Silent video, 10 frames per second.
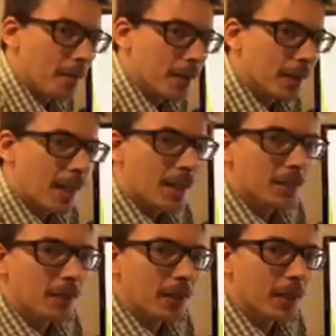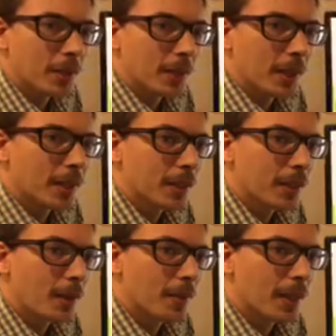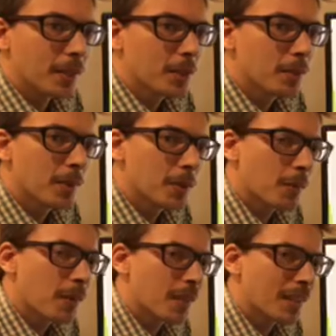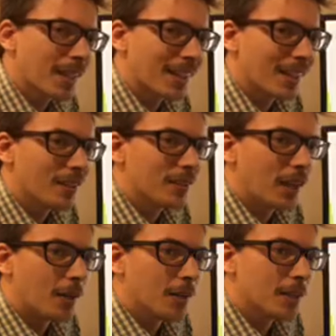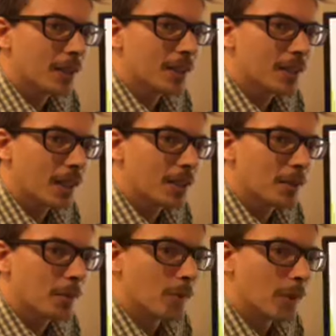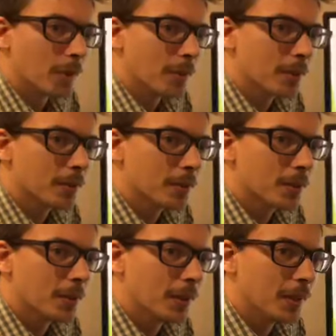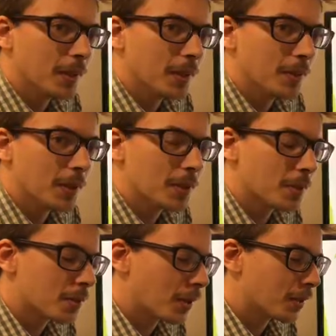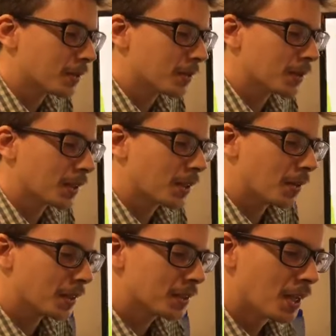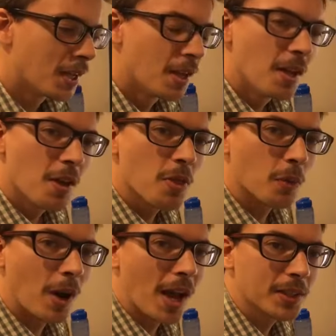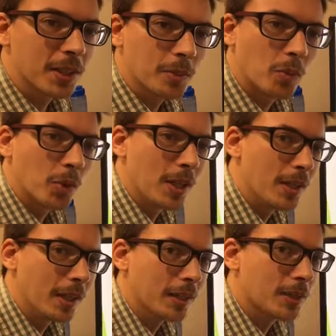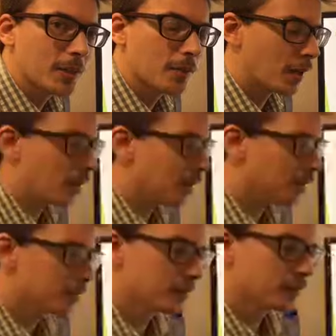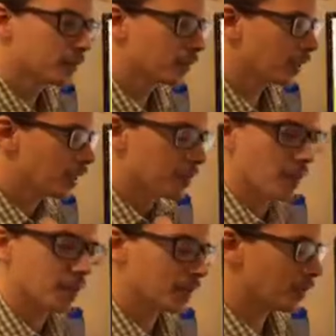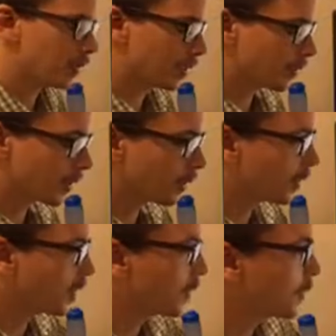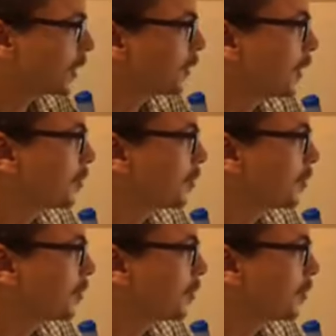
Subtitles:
in the last video. We're not going to cover that too much. One thing I kind of left out was the accessory breathing muscles. So in the research articles, they call this thoracic breathing. It's from these muscles up here. So we'll take a look at those really quick,